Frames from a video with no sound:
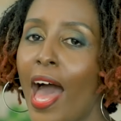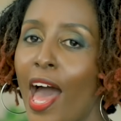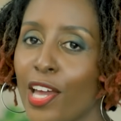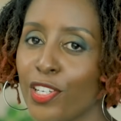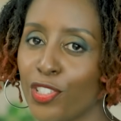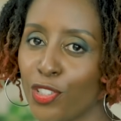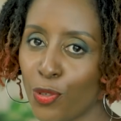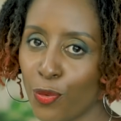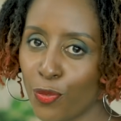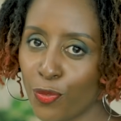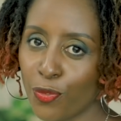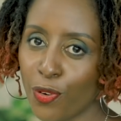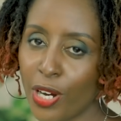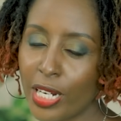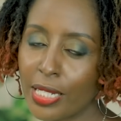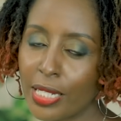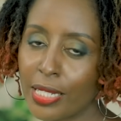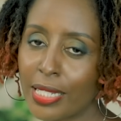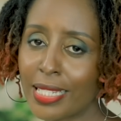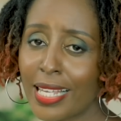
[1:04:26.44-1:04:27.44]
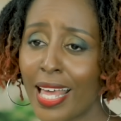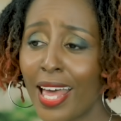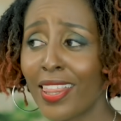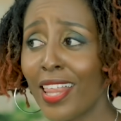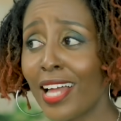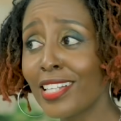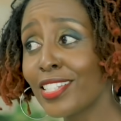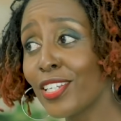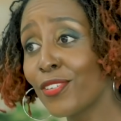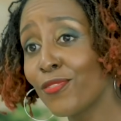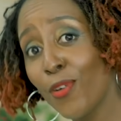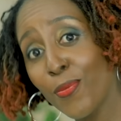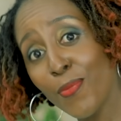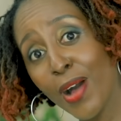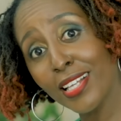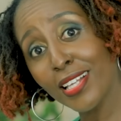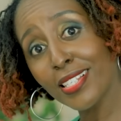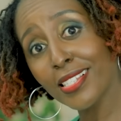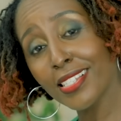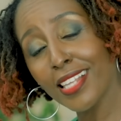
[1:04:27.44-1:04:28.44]
and your friends. That's it from
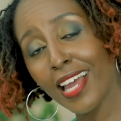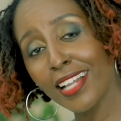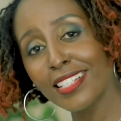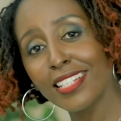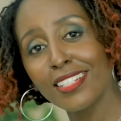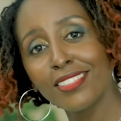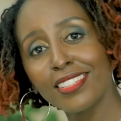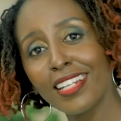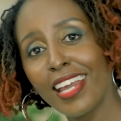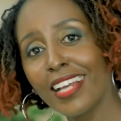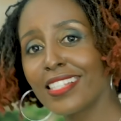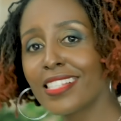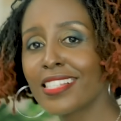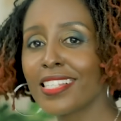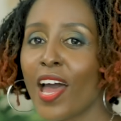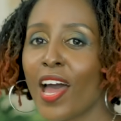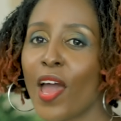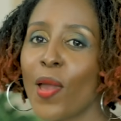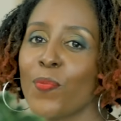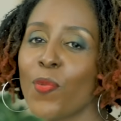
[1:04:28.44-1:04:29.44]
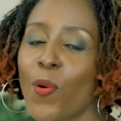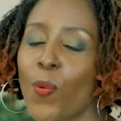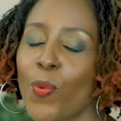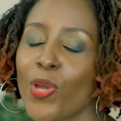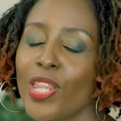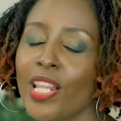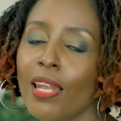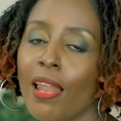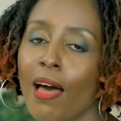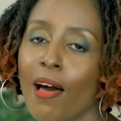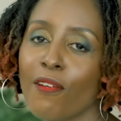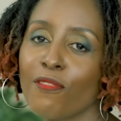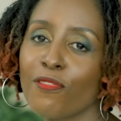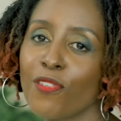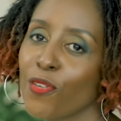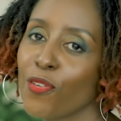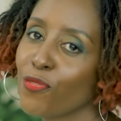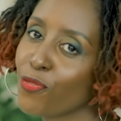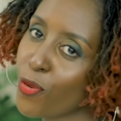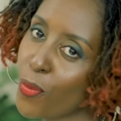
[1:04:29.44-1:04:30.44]
us. Until next time, with love
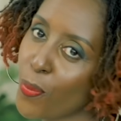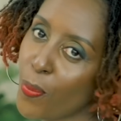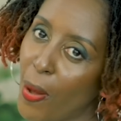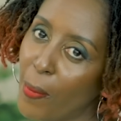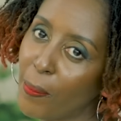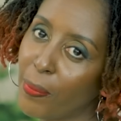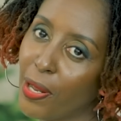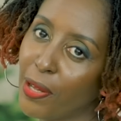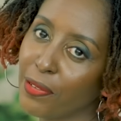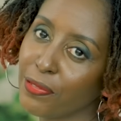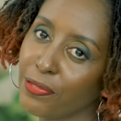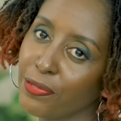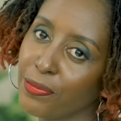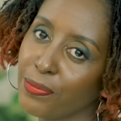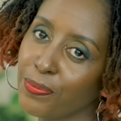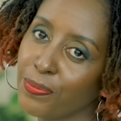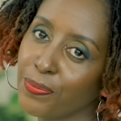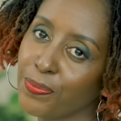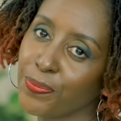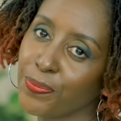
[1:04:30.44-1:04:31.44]
from Bump Love.